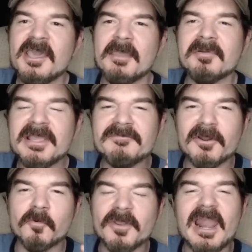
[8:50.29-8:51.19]
and believe
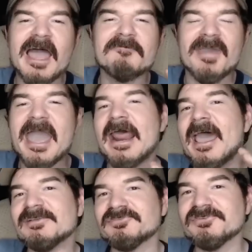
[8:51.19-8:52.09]
they're real life
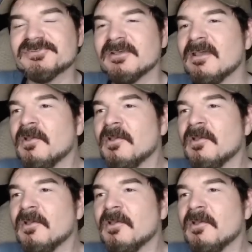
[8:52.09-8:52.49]
badasses